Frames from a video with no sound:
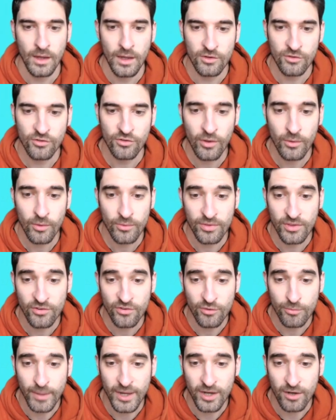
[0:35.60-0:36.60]
So this
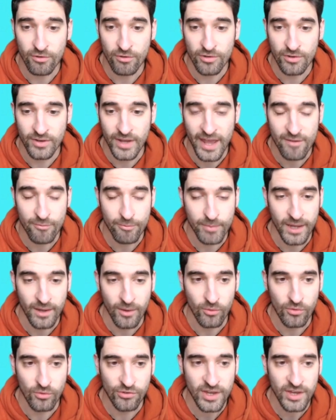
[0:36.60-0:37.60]
is my current
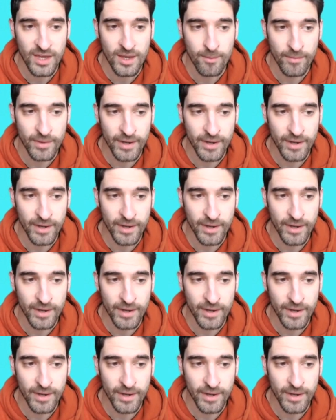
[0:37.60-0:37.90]
FPL team.